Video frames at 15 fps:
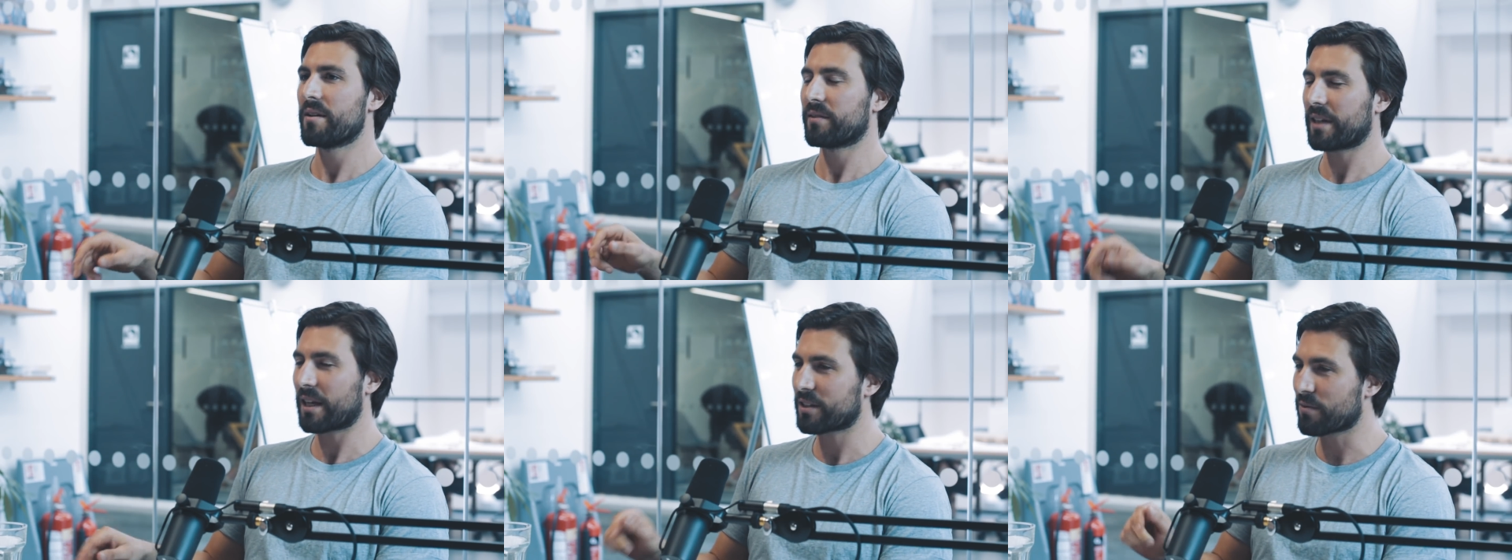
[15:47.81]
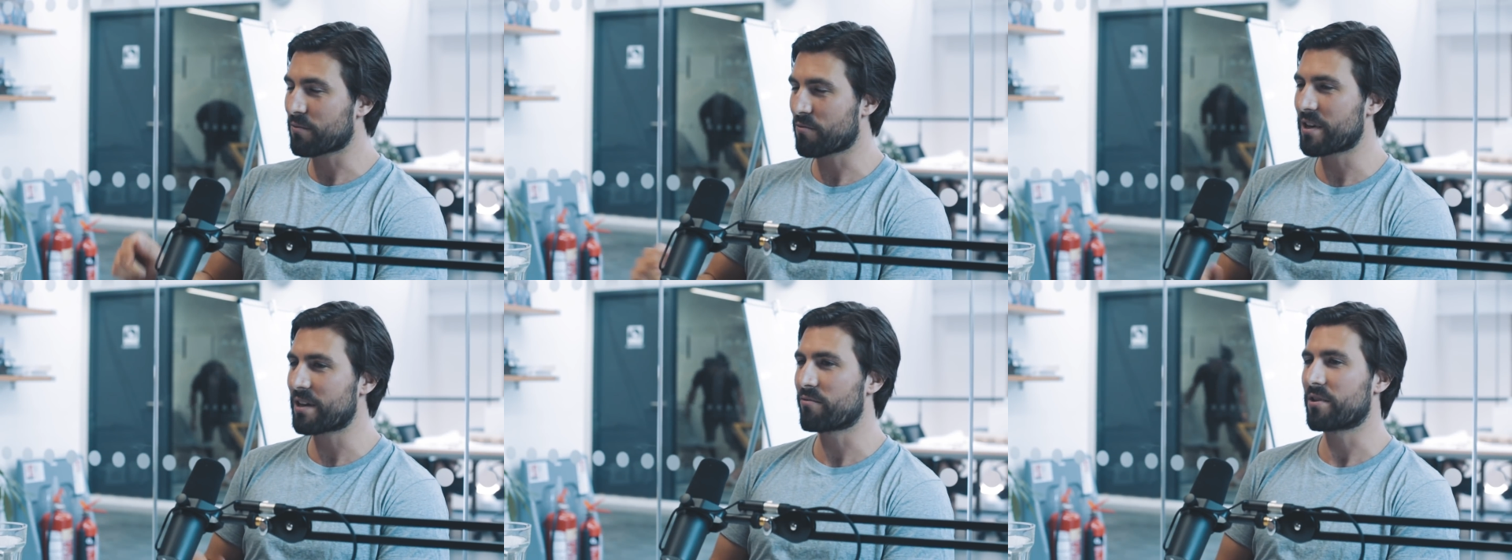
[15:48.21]
That's a
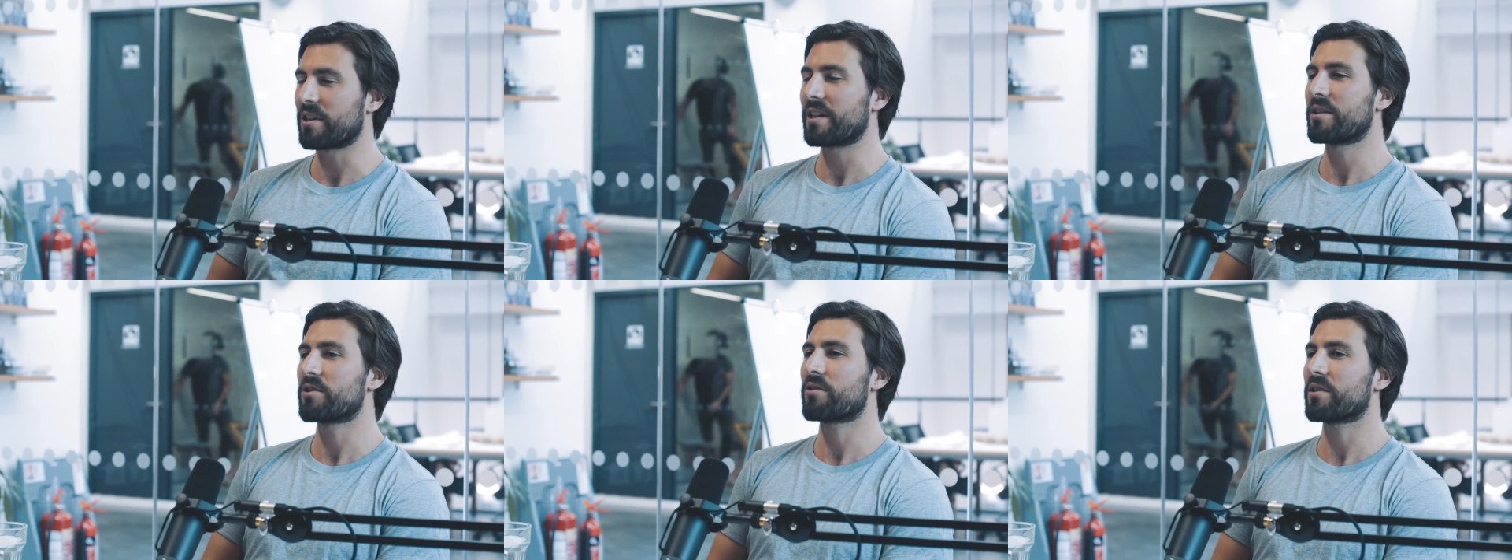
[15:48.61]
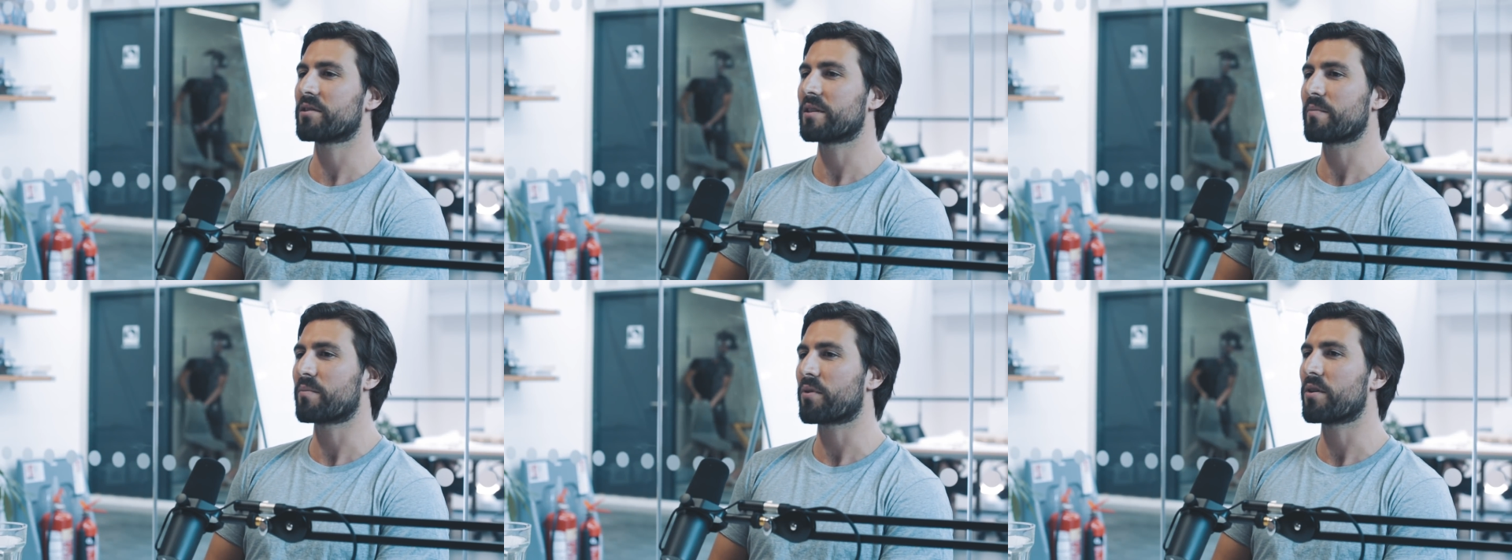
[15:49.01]
really, really
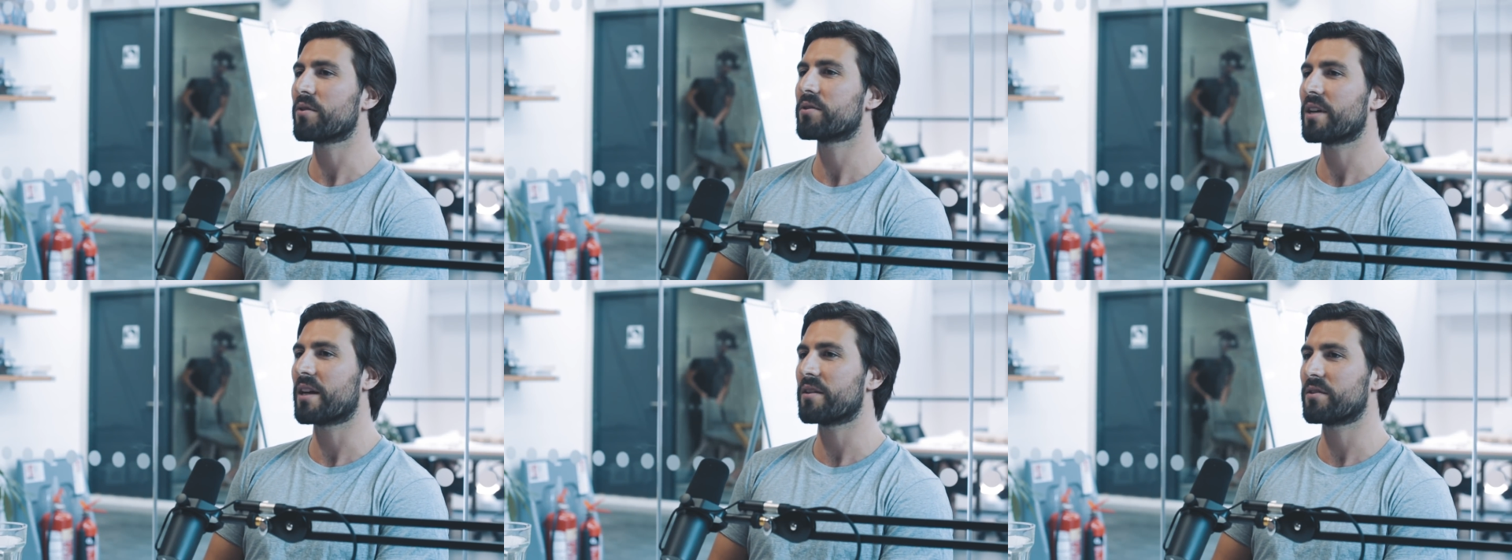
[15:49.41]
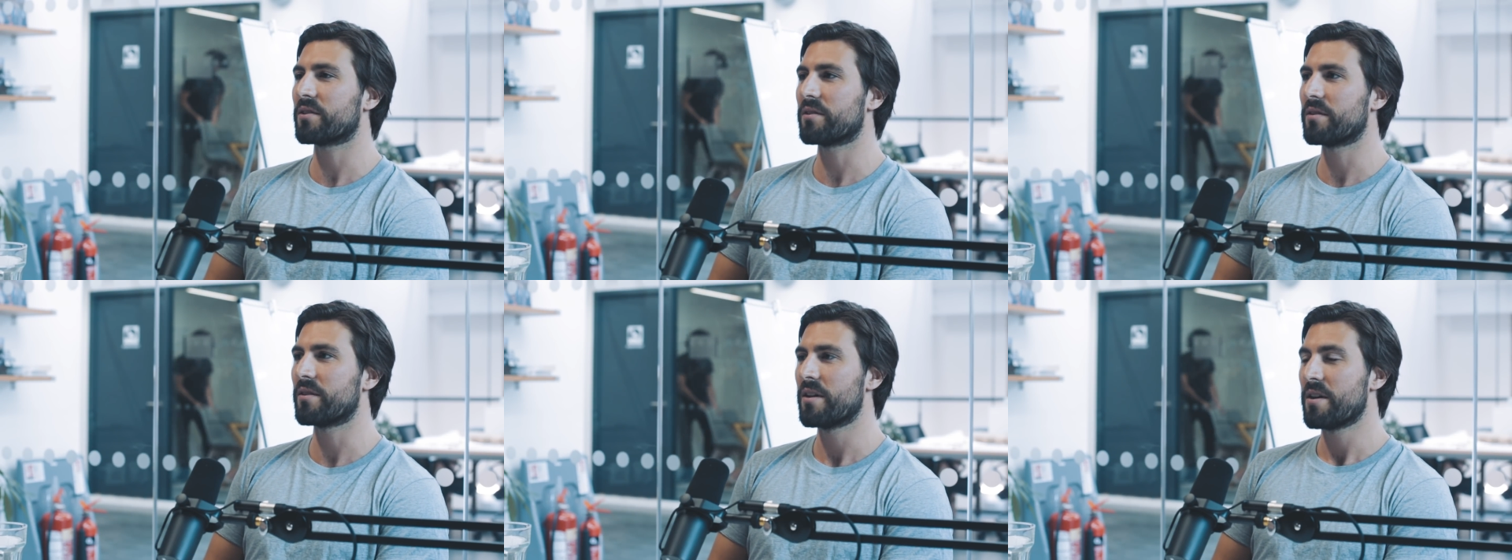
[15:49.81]
interesting process,
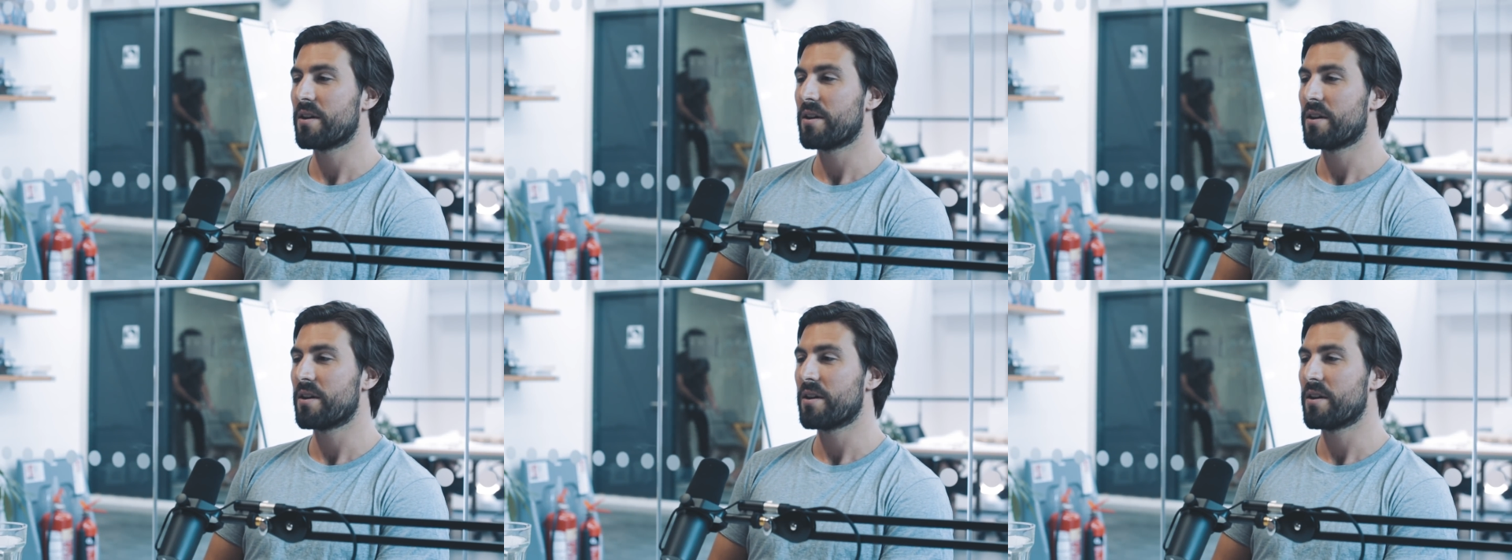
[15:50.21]
and